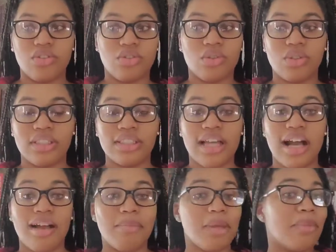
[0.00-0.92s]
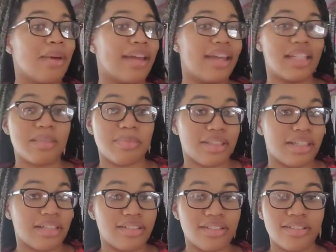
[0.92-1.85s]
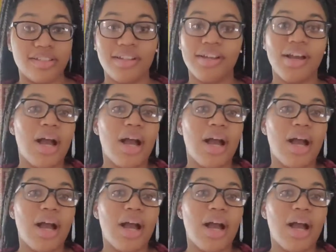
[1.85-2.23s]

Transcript: story time and my explanation